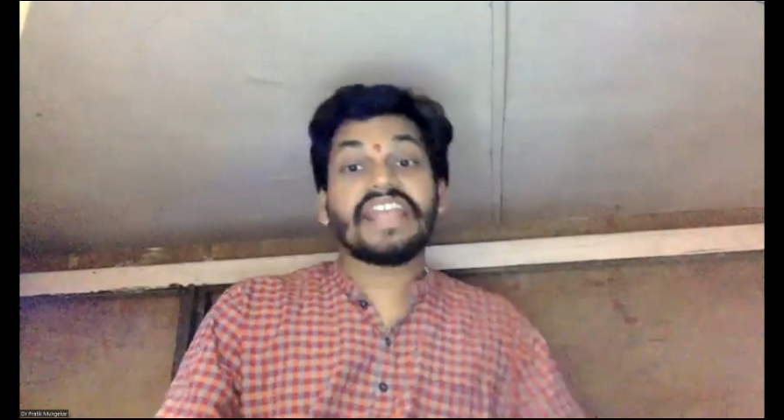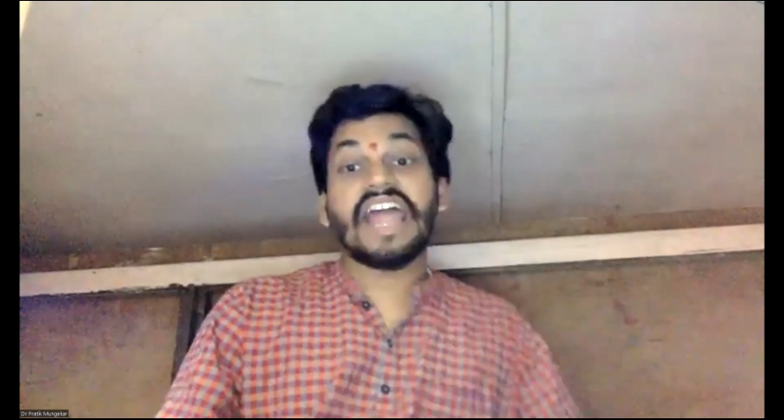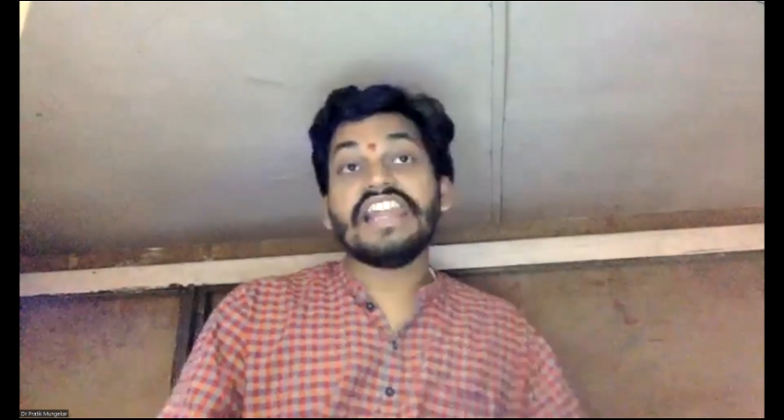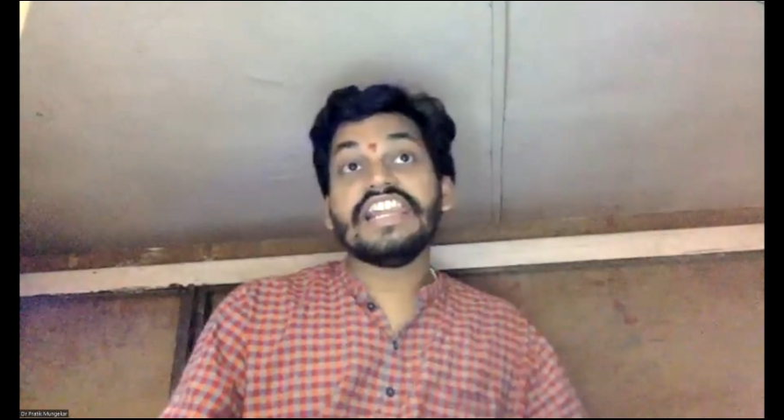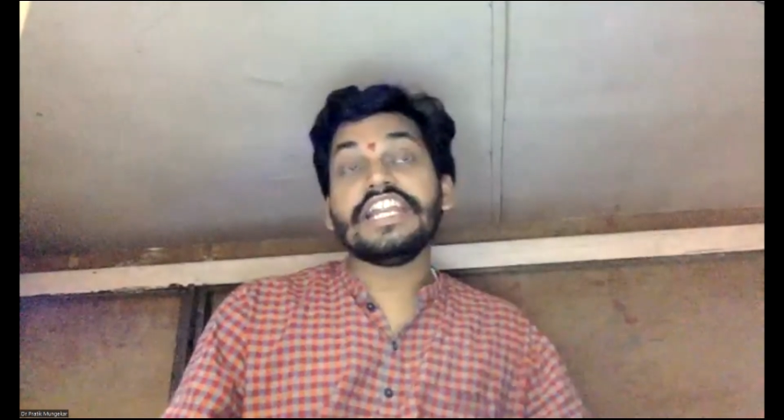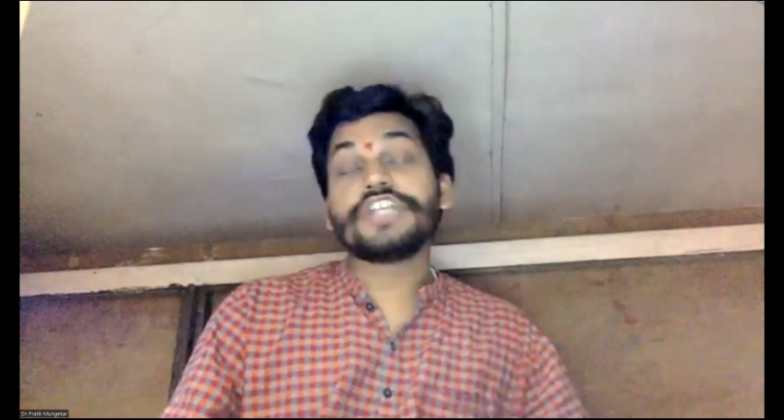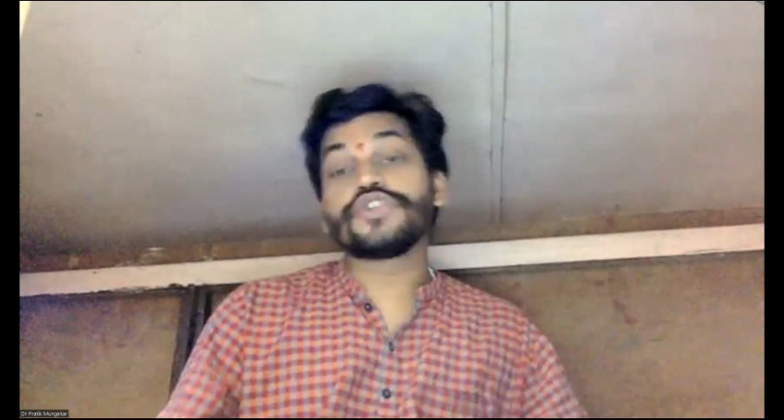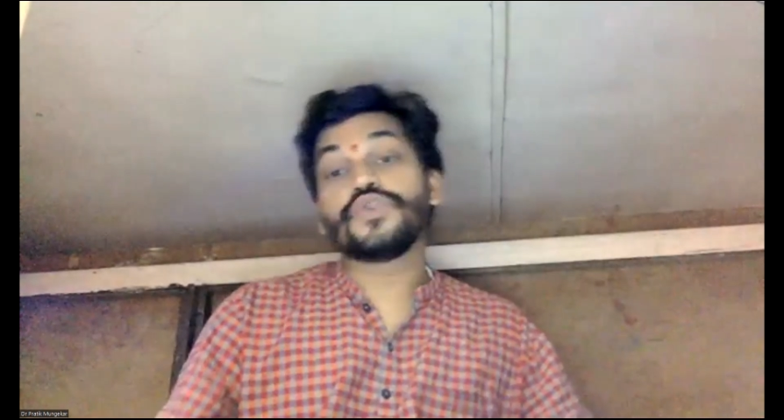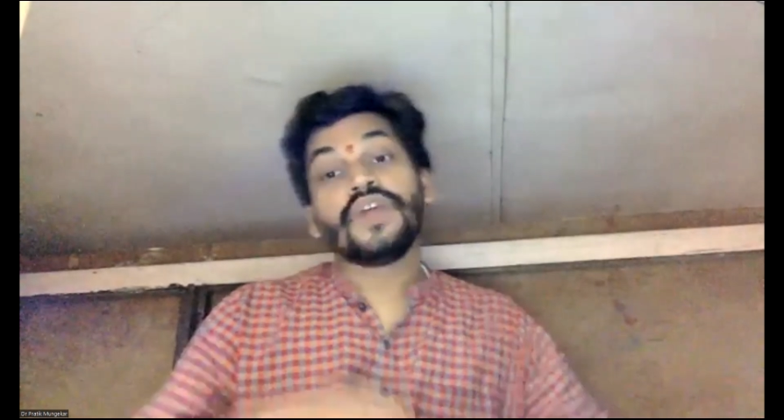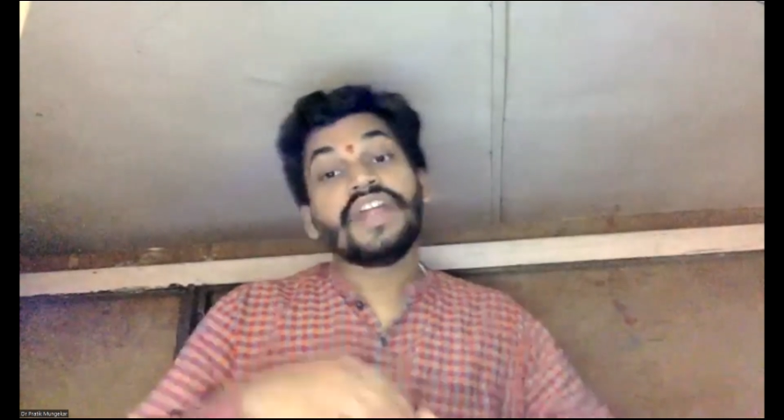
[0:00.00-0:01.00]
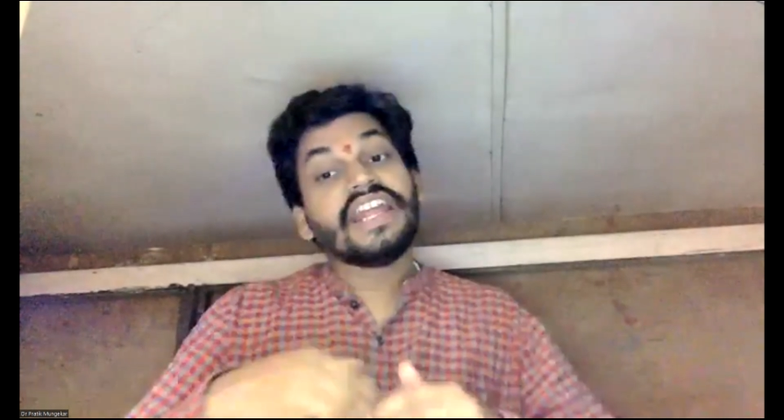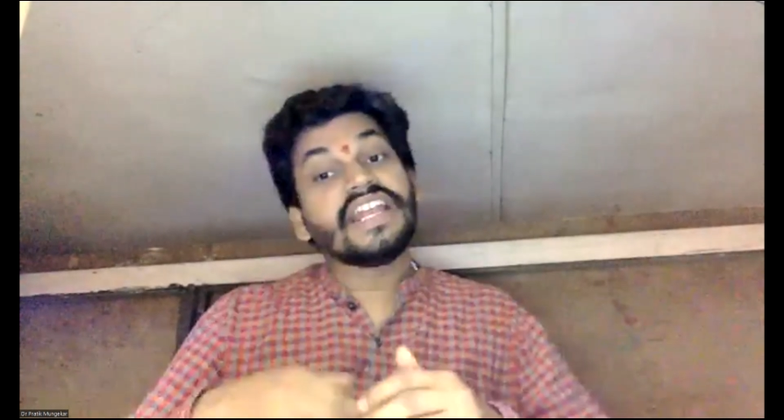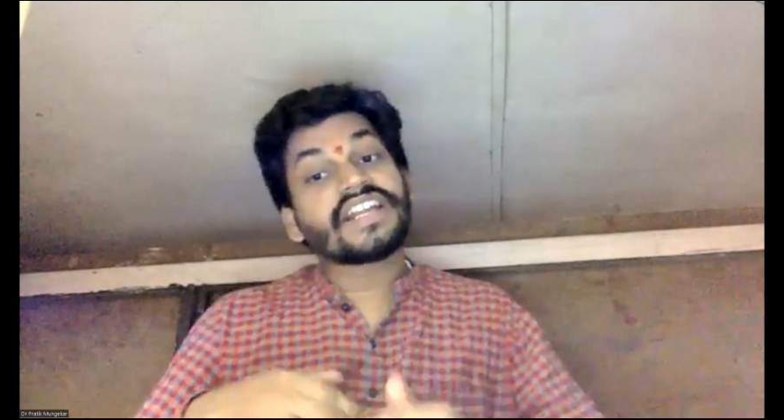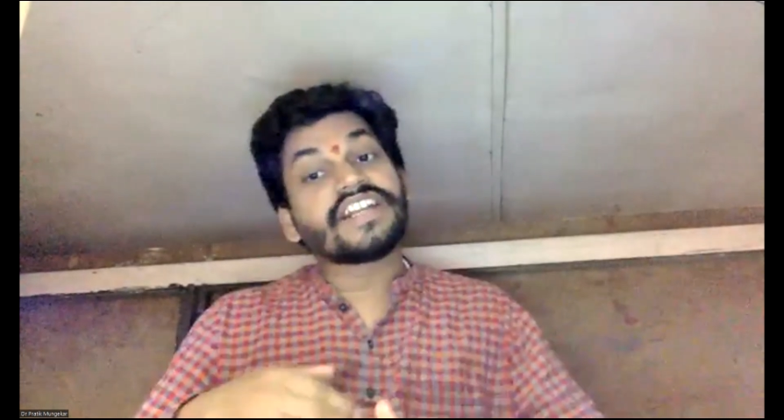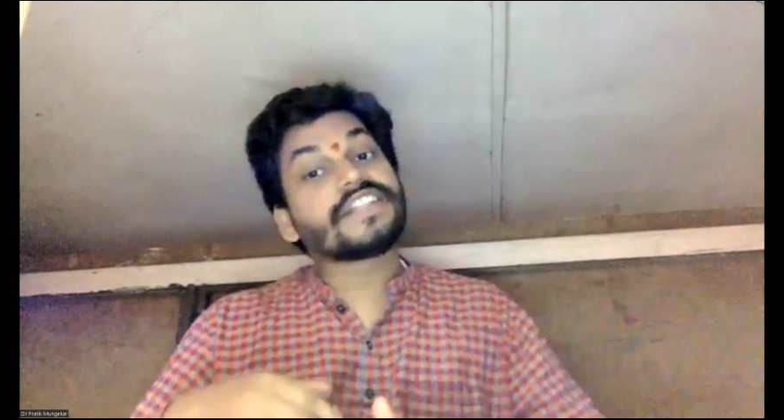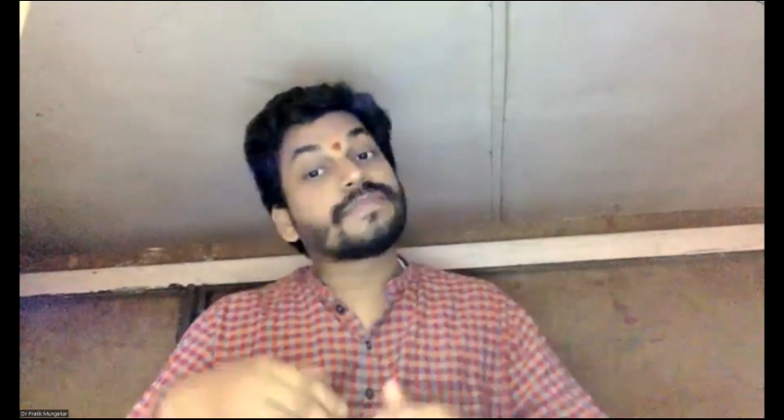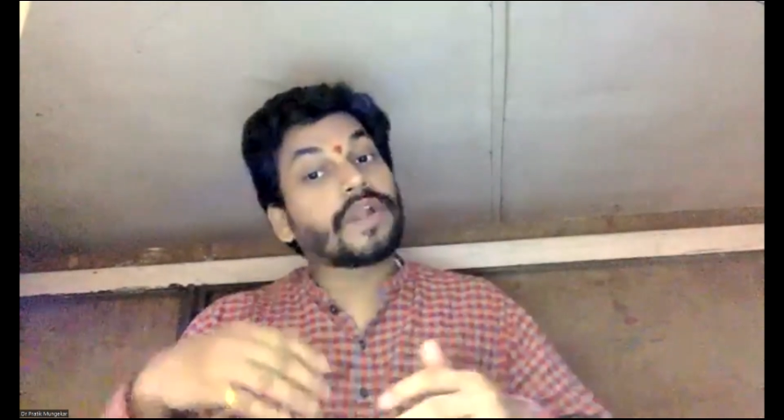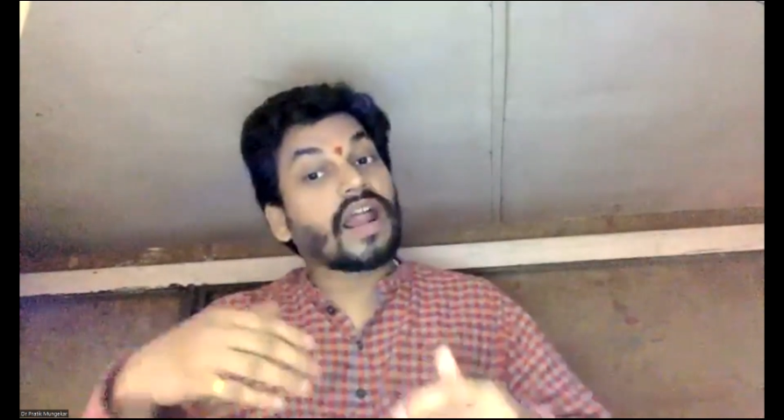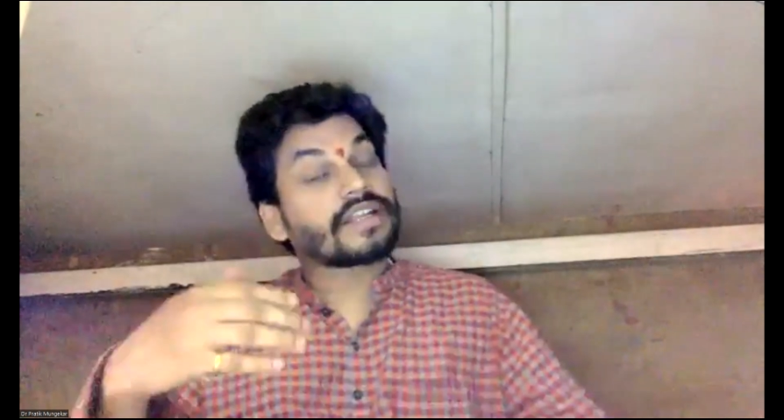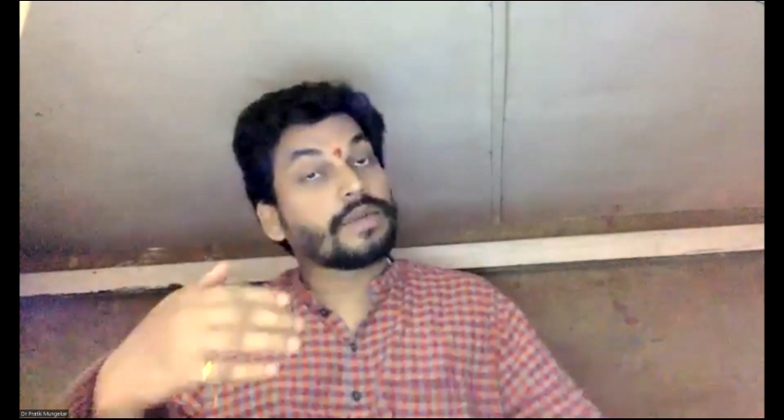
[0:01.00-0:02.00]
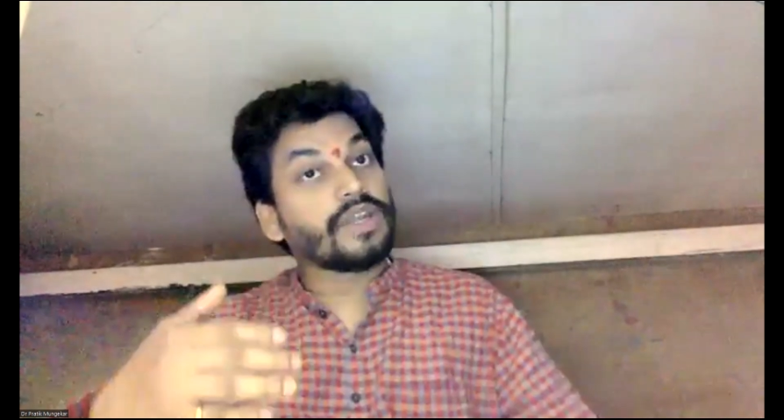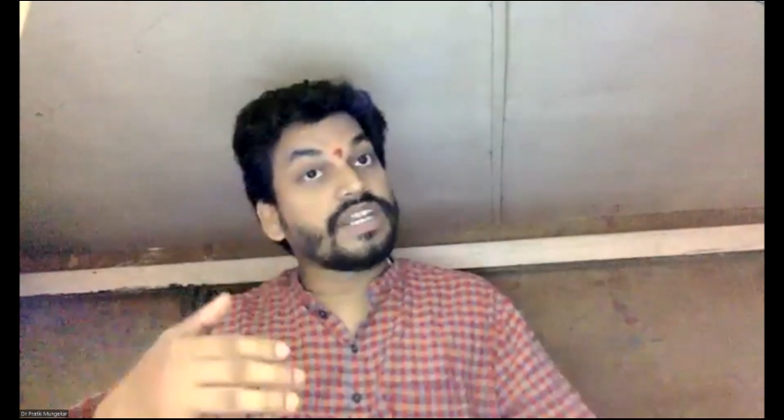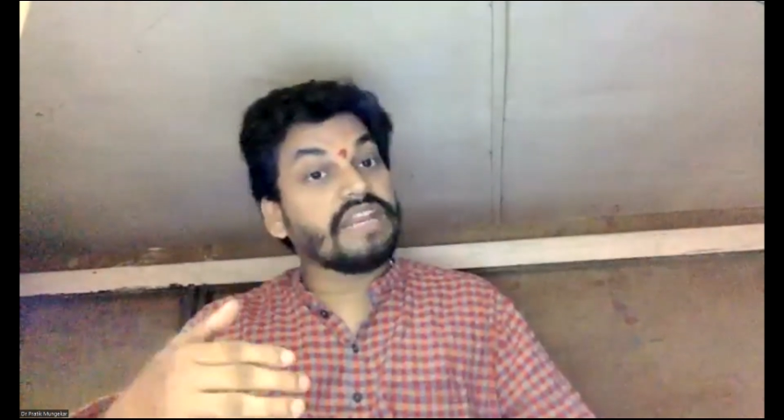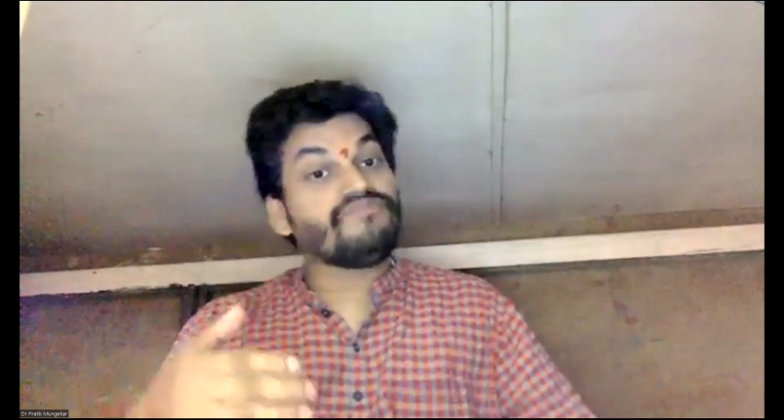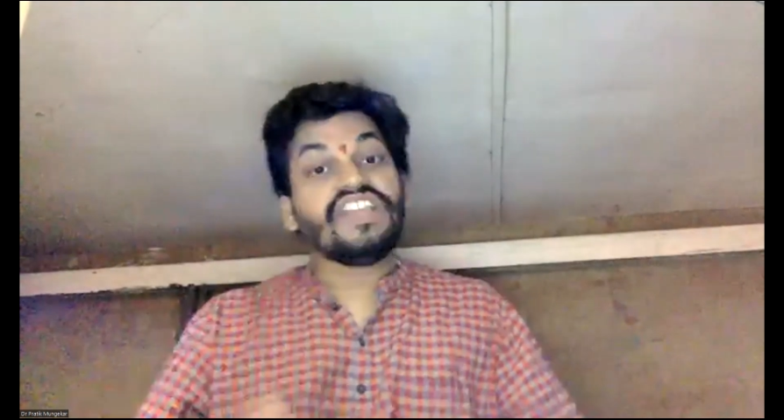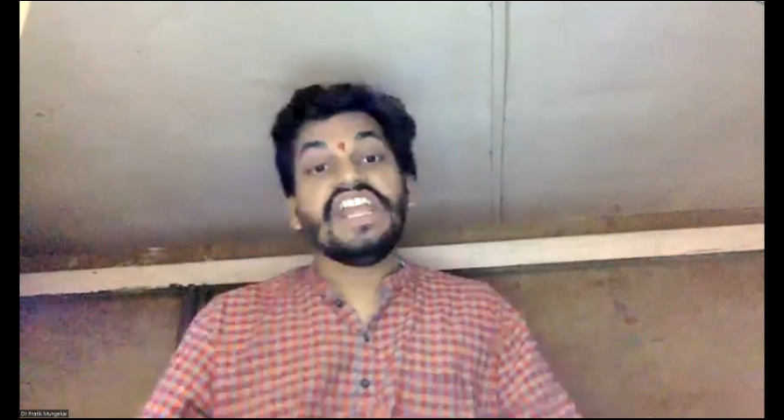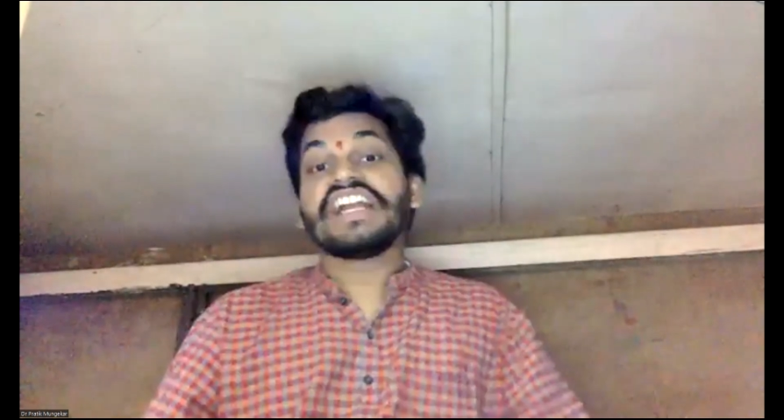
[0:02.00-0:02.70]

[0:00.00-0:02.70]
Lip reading: can lead to increased productivity,